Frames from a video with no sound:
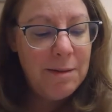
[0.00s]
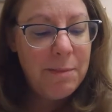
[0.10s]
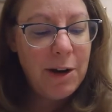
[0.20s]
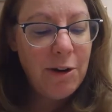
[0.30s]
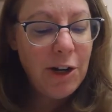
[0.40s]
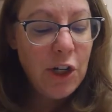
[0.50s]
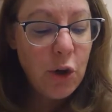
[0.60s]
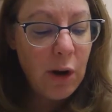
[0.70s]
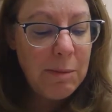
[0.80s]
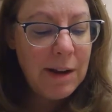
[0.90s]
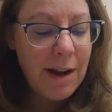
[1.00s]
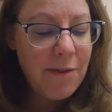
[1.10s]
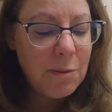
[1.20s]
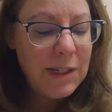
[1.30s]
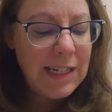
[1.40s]
But her enjoyment of
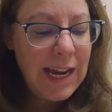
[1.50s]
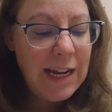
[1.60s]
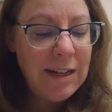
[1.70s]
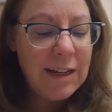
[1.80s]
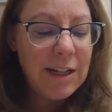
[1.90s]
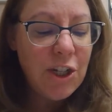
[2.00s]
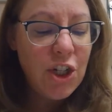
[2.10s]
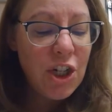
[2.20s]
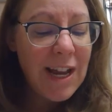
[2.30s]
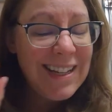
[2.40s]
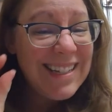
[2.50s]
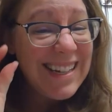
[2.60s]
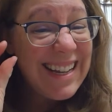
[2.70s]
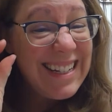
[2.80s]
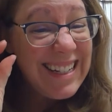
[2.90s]
it was tainted just
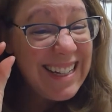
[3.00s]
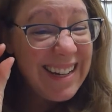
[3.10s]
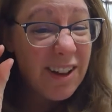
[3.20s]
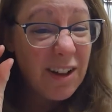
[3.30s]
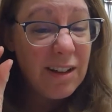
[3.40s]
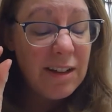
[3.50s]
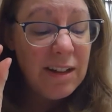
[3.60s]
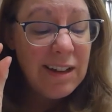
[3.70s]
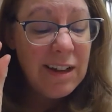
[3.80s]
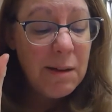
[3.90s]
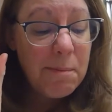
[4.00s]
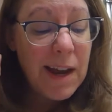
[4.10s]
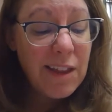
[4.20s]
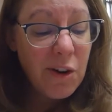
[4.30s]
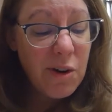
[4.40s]
a little
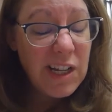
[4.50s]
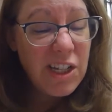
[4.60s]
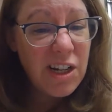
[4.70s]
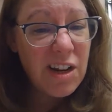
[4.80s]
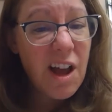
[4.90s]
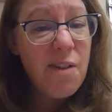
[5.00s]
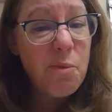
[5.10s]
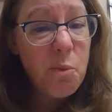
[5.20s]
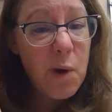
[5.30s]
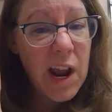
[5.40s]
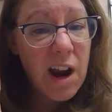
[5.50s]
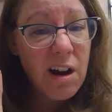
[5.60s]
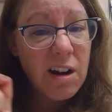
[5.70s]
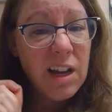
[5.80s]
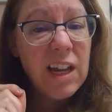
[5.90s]
by the question of
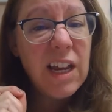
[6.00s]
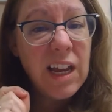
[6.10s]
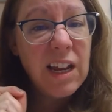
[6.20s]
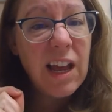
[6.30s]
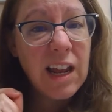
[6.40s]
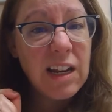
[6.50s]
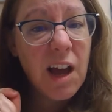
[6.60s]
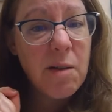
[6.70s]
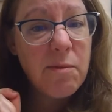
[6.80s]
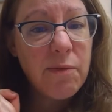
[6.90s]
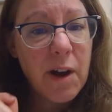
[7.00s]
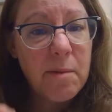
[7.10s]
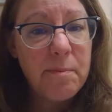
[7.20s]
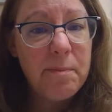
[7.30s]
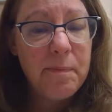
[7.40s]
where it had come
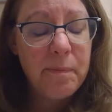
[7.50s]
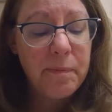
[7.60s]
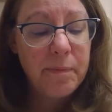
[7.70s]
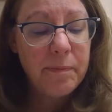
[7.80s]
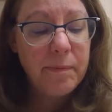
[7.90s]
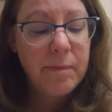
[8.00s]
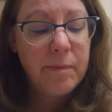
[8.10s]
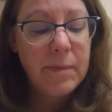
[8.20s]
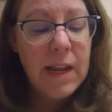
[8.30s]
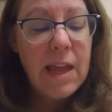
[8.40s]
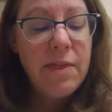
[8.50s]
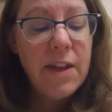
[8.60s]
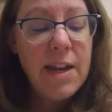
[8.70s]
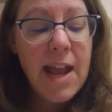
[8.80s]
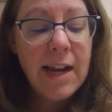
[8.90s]
from. The
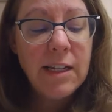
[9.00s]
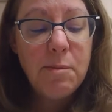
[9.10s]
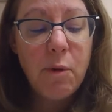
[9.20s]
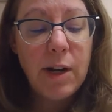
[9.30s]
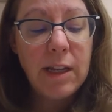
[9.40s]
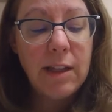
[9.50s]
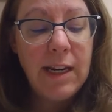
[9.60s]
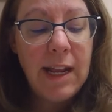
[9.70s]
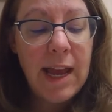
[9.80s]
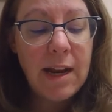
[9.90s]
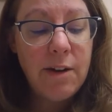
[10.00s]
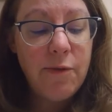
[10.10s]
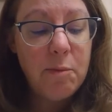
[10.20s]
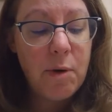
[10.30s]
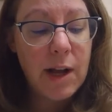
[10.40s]
next morning, Lina headed
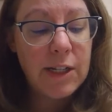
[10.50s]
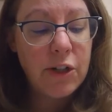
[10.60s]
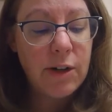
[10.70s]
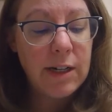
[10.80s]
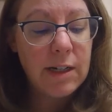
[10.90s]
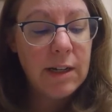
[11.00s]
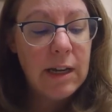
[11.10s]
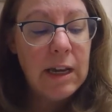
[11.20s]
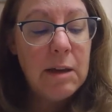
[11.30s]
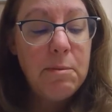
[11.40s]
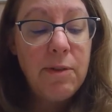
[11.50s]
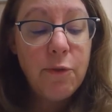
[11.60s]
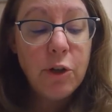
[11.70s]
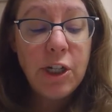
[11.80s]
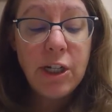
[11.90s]
for Broad Street.
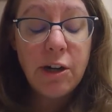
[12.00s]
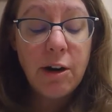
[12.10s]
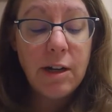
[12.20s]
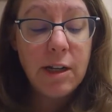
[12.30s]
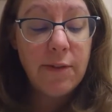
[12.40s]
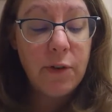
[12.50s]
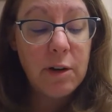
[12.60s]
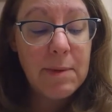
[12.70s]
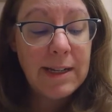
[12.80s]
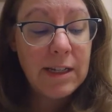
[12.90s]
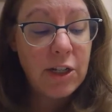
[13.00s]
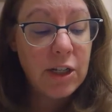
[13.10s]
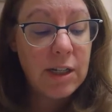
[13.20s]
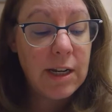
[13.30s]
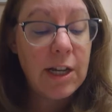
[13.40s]
Before she started delivering
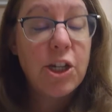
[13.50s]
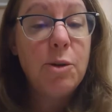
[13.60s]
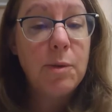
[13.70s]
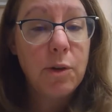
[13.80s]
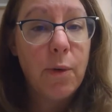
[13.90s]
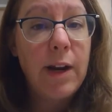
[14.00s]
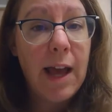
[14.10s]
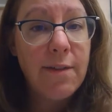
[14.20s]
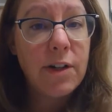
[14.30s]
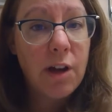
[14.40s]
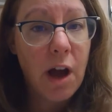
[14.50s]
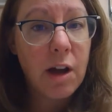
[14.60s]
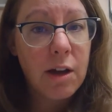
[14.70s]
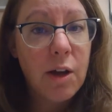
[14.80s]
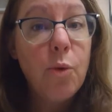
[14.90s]
messages today, she was going to have a
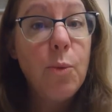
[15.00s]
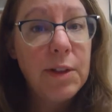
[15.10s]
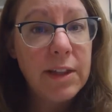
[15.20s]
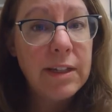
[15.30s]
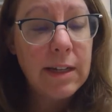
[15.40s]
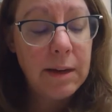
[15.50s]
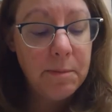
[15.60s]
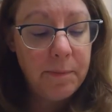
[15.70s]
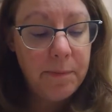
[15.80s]
talk with Lizzie.